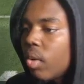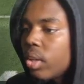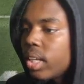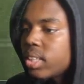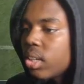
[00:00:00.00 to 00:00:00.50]

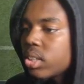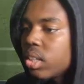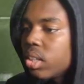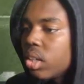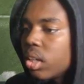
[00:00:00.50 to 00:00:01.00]
route. That's how it's
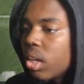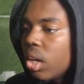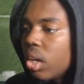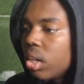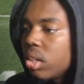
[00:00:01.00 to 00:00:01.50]
gonna look,
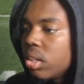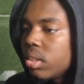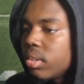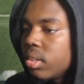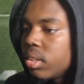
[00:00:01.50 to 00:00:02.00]
y'all.
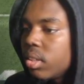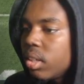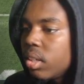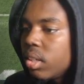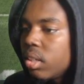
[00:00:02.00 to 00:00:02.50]

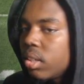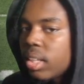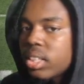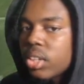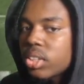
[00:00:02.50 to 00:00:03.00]

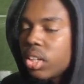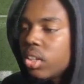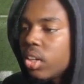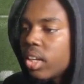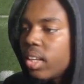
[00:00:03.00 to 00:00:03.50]
That's how it's
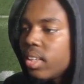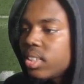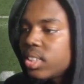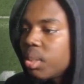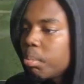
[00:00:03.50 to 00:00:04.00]
gonna look.
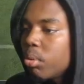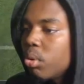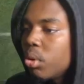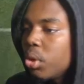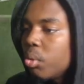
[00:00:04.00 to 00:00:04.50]
It's simple.
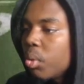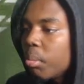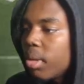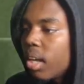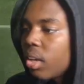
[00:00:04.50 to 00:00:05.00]
You want to
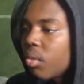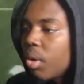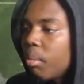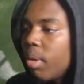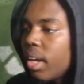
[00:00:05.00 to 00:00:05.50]
block your
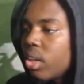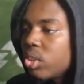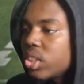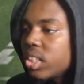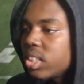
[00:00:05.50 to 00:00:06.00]
running back.
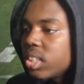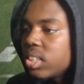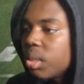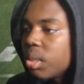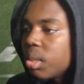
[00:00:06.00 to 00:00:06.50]
It's
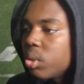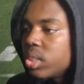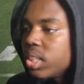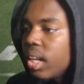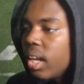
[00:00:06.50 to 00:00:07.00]
simple. You
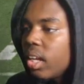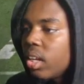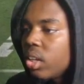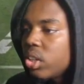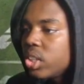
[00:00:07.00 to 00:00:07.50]
see that
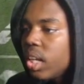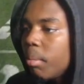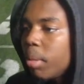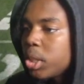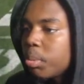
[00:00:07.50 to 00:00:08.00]

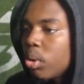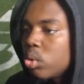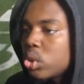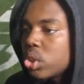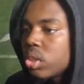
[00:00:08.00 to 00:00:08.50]
mesh
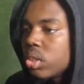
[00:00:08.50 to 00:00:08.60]
post.